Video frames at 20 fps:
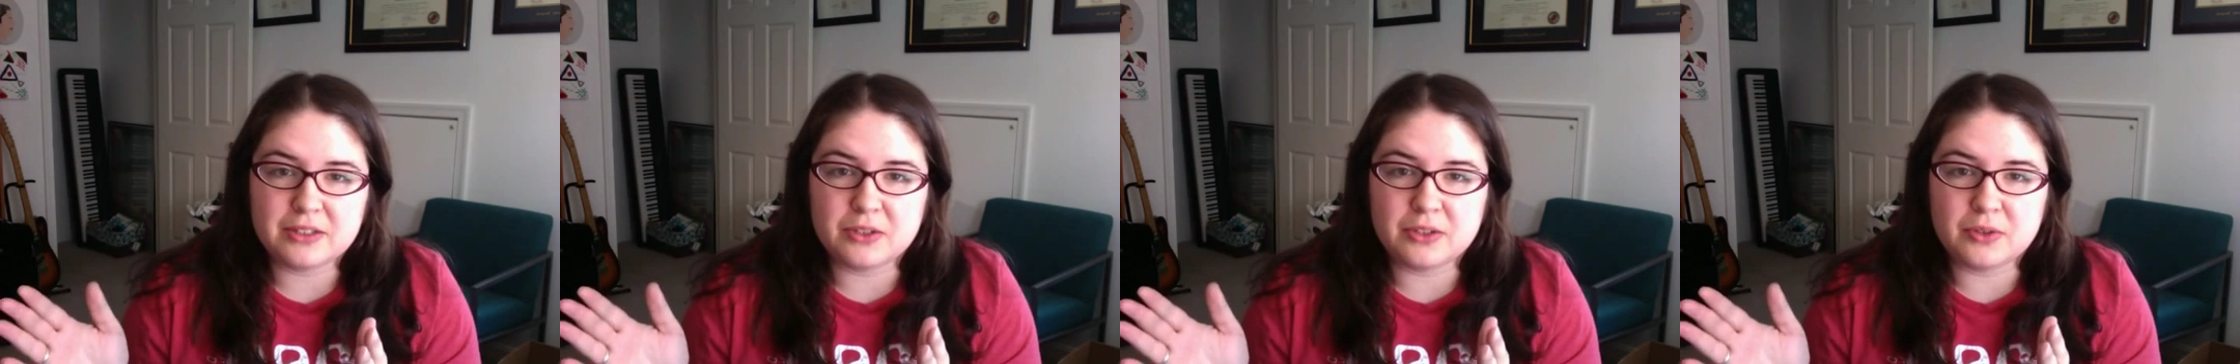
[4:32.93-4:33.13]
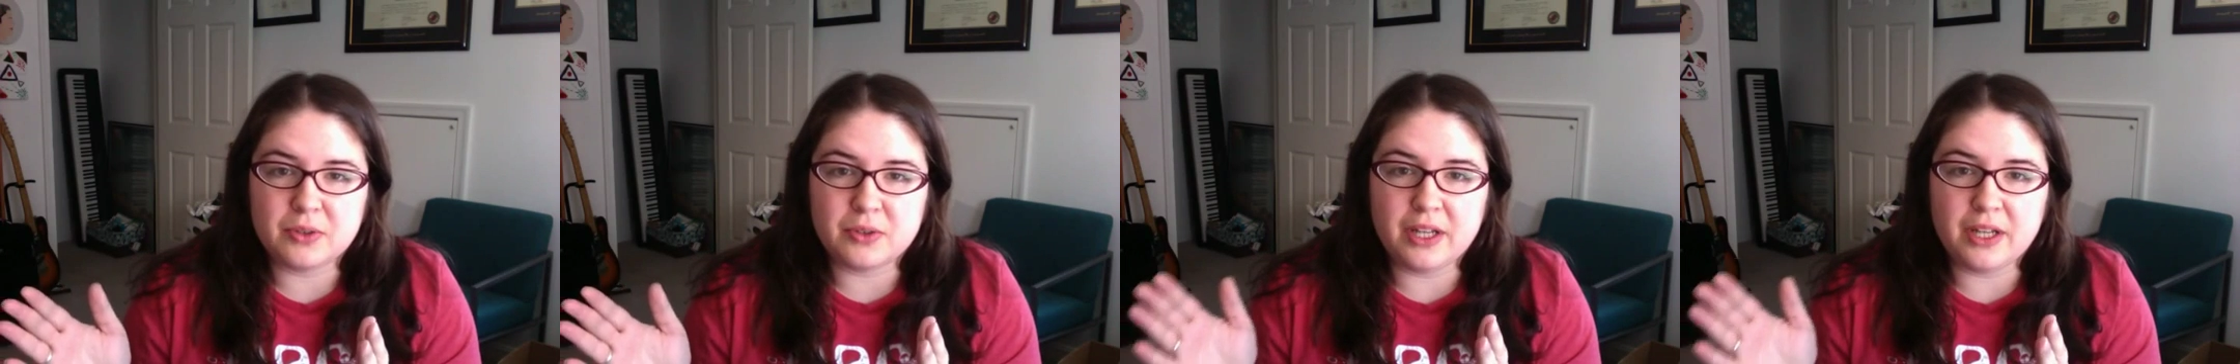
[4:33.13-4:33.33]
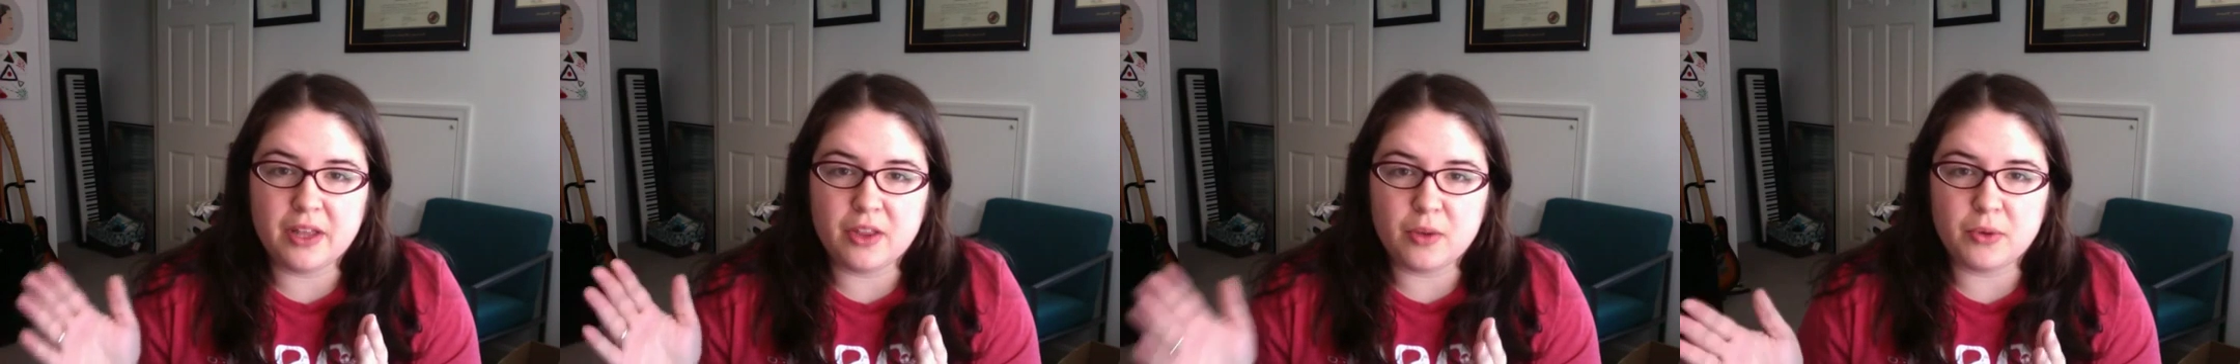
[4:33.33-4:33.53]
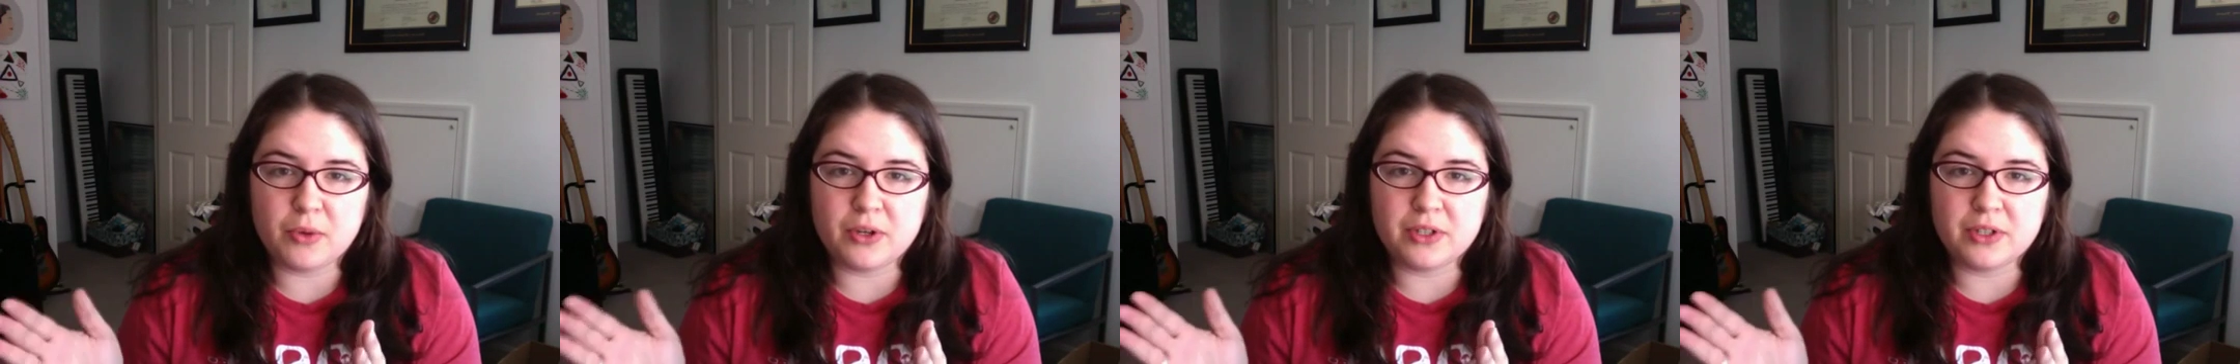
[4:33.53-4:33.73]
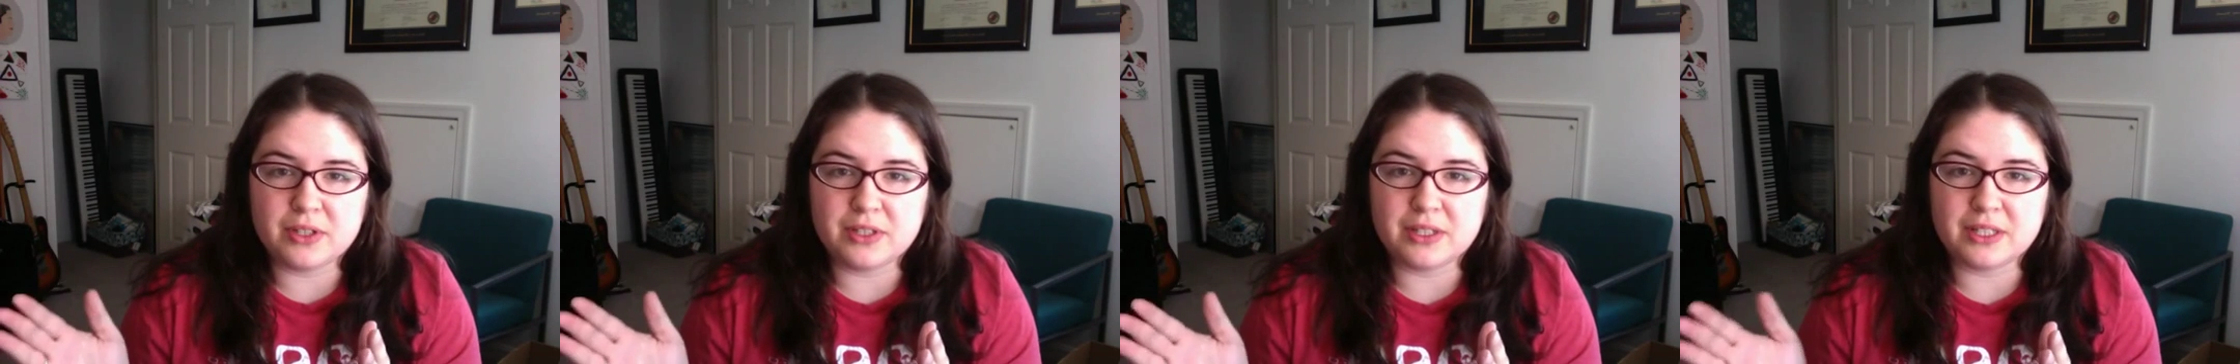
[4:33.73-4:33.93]
to another
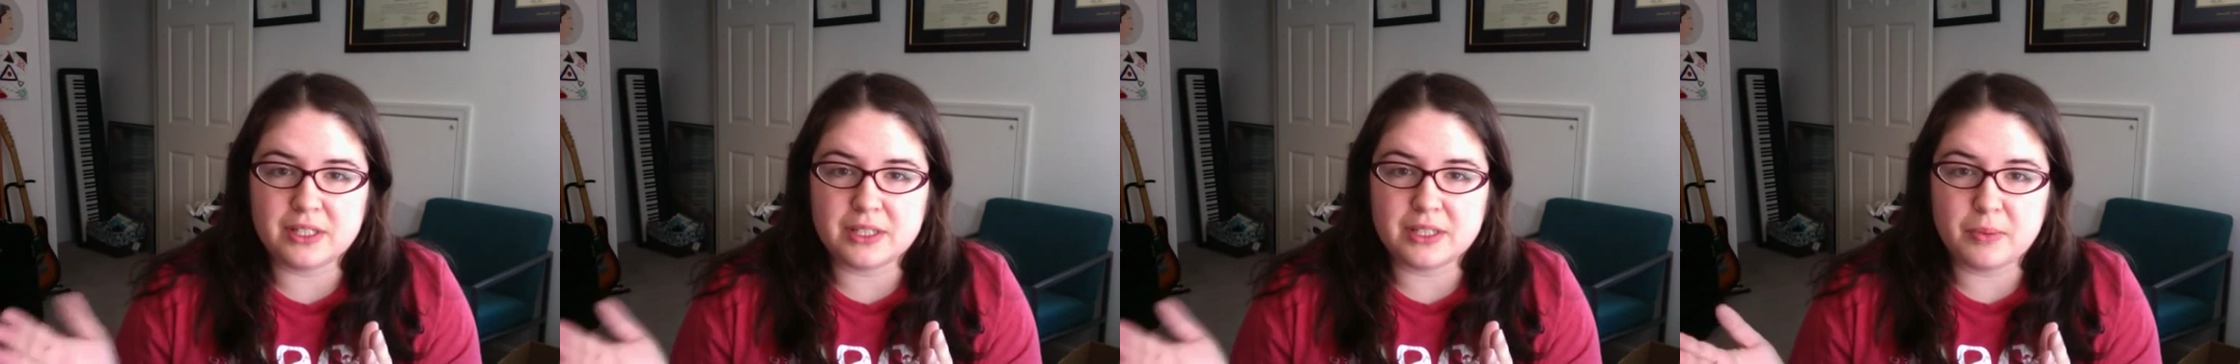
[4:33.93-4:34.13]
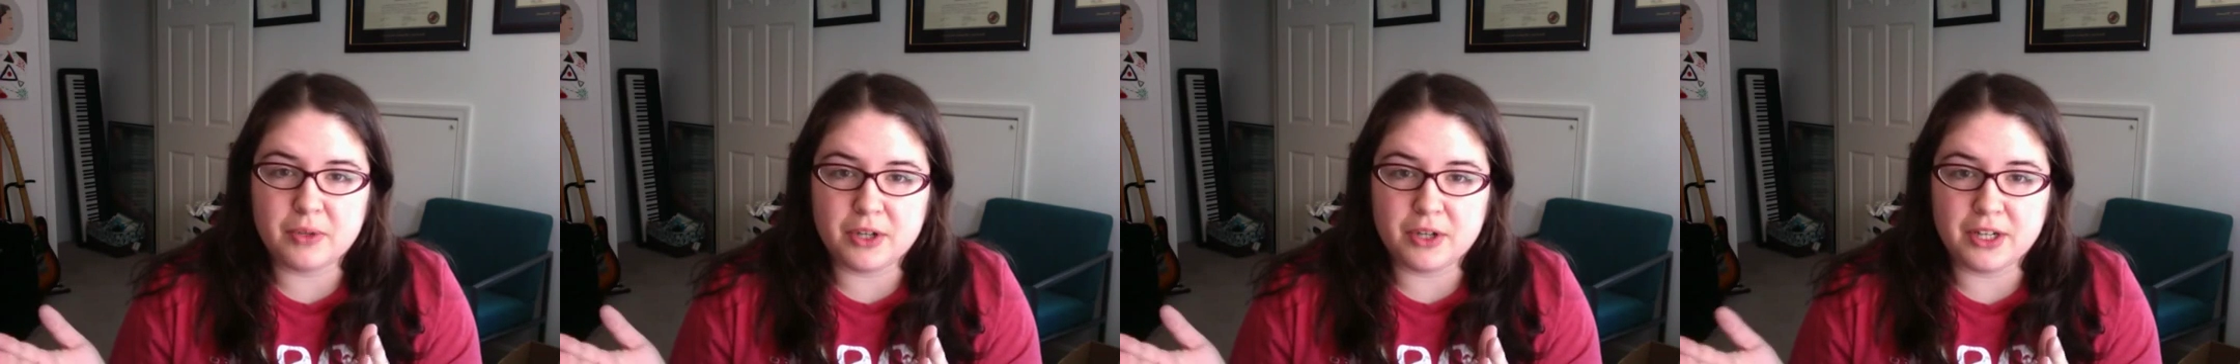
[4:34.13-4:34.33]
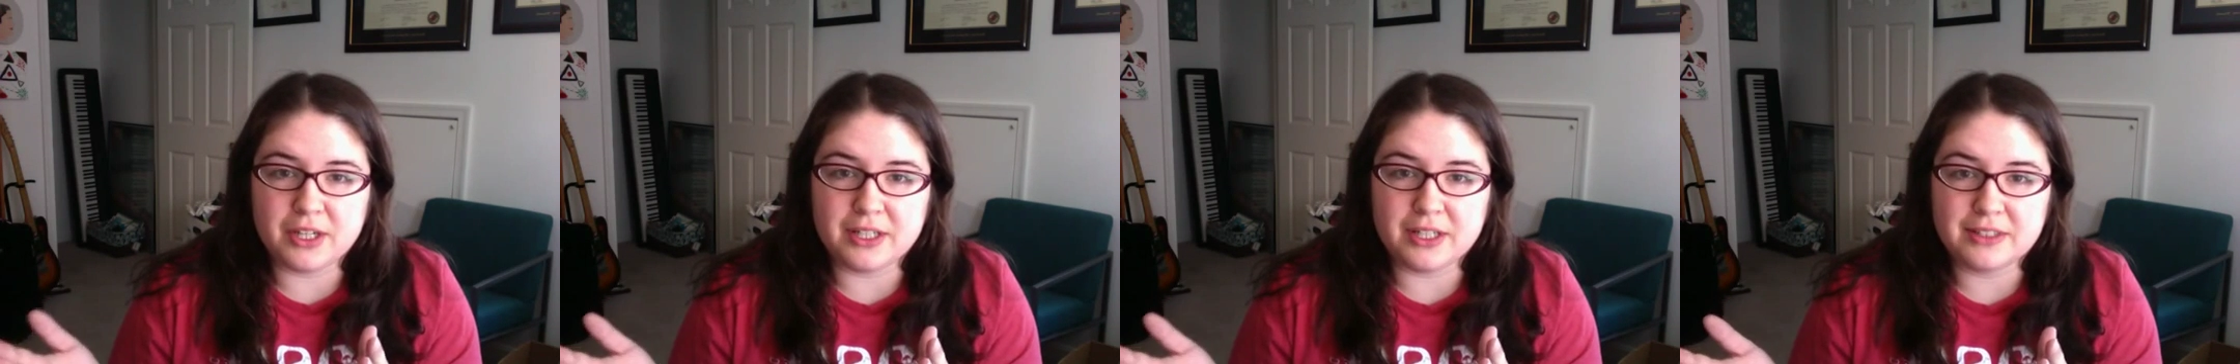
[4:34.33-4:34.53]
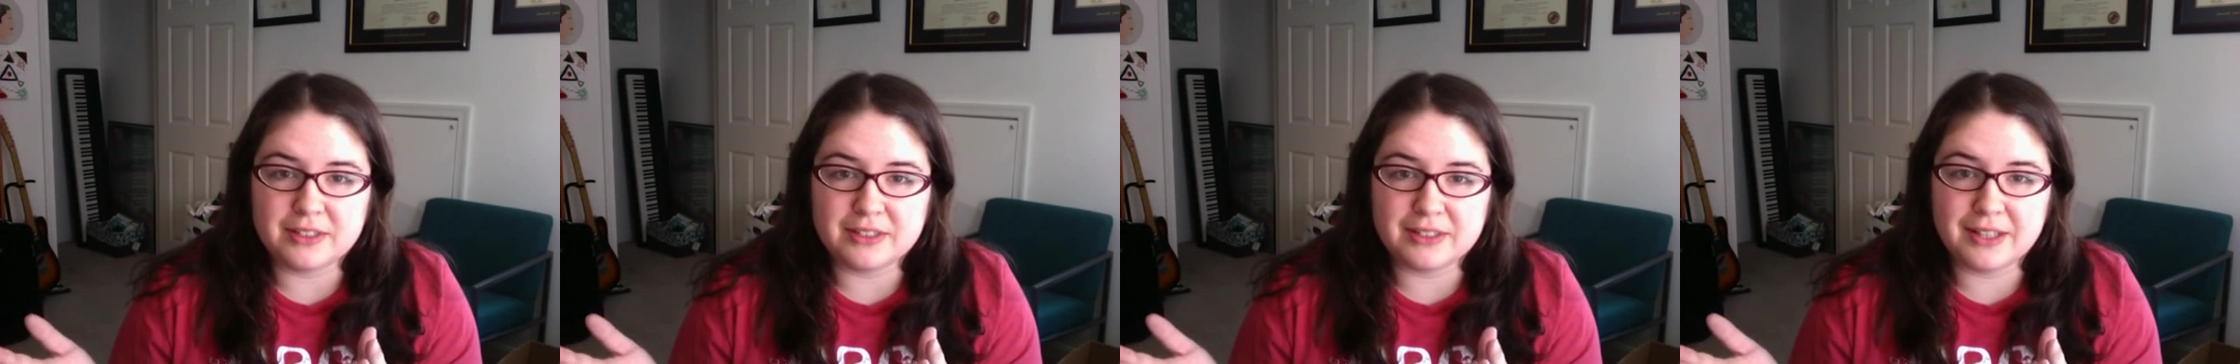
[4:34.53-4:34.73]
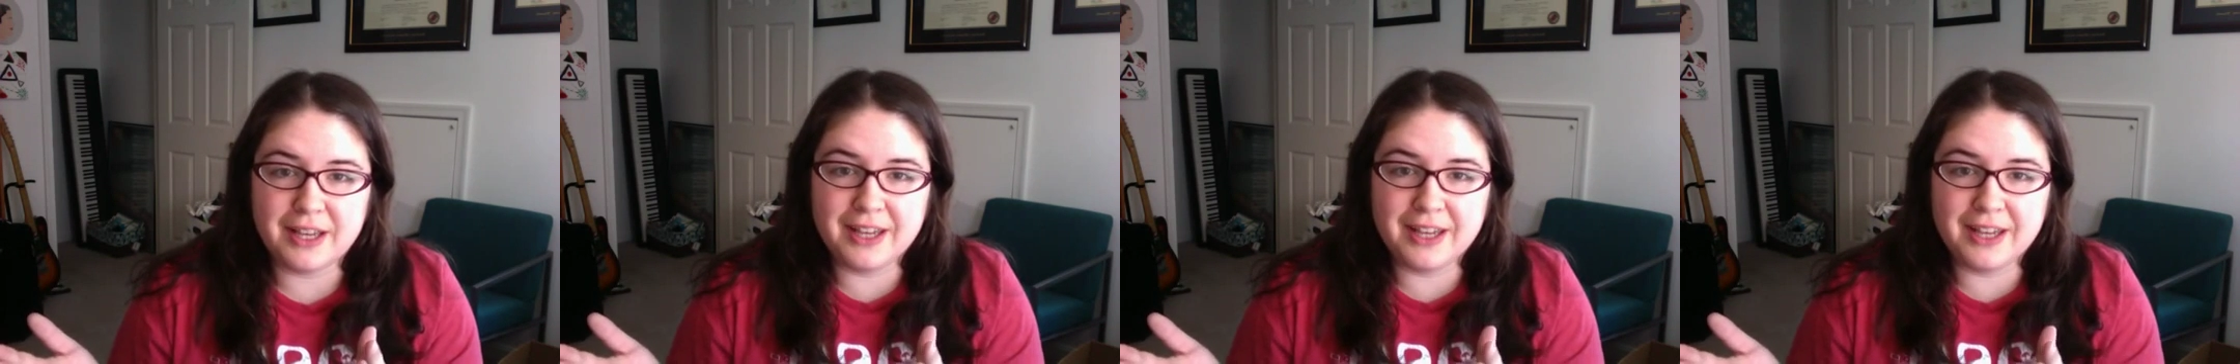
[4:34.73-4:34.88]
person's experience.